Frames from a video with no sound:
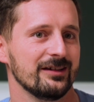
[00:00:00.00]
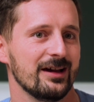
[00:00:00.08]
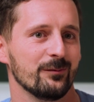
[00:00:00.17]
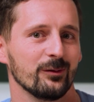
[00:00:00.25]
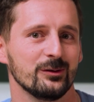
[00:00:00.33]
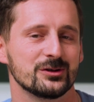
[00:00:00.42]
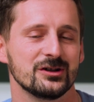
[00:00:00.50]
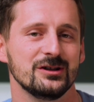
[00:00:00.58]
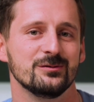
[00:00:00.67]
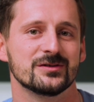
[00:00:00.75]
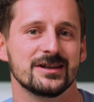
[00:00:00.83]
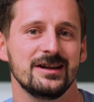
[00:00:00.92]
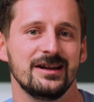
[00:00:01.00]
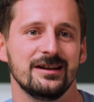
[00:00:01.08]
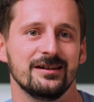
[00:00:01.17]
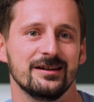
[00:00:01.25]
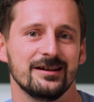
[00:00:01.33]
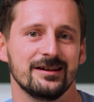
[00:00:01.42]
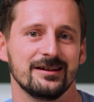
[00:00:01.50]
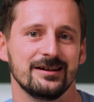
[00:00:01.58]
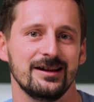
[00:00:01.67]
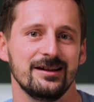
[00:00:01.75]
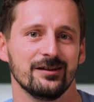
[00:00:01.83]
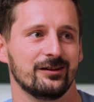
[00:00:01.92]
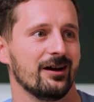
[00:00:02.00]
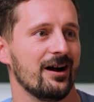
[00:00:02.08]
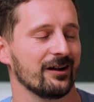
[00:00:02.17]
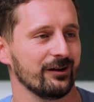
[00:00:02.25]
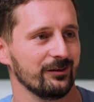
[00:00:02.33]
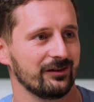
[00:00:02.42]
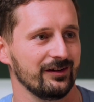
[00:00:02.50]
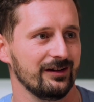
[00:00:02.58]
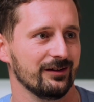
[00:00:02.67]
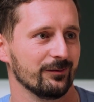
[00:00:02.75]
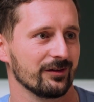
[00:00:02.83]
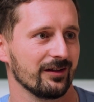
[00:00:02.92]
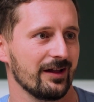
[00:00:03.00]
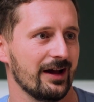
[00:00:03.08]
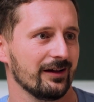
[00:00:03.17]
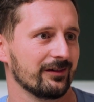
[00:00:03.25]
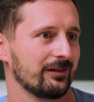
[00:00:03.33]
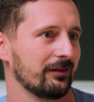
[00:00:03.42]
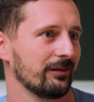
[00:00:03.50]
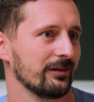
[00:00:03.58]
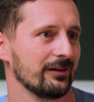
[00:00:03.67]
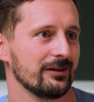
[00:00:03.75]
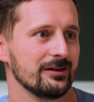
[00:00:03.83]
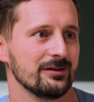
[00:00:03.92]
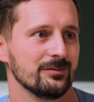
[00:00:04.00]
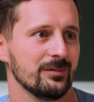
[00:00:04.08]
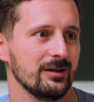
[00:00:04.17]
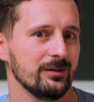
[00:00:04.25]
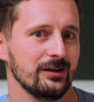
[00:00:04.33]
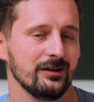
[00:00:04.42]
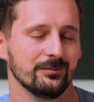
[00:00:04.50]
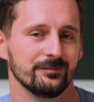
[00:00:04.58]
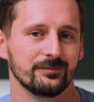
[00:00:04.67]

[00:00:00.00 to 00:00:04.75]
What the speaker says: evolution you've seen in the taco scene over the last maybe